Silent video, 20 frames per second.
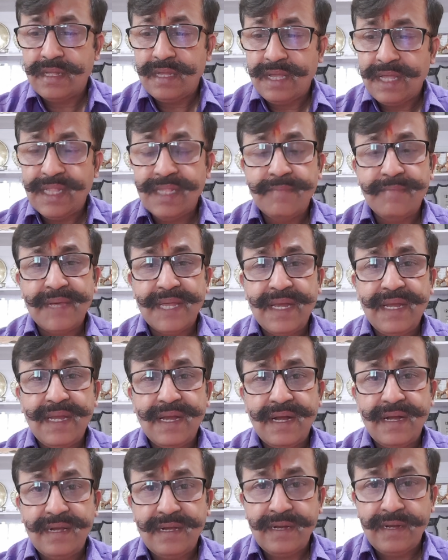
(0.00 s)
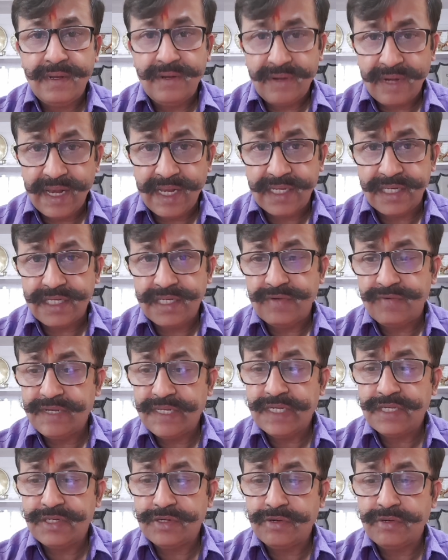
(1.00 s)
in the Mariana Trench,
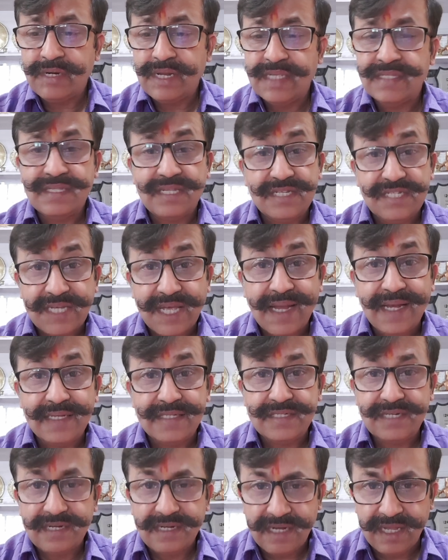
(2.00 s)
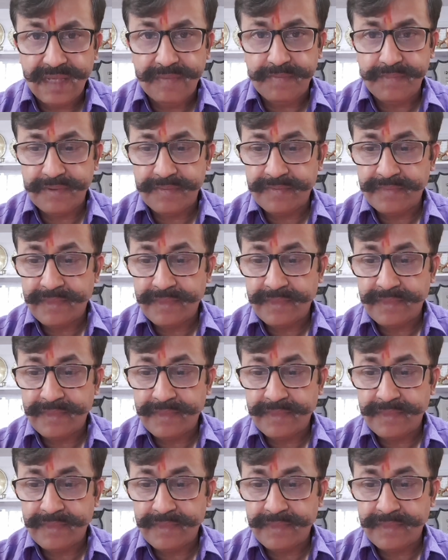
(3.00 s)
which is known as the Challenger Deep.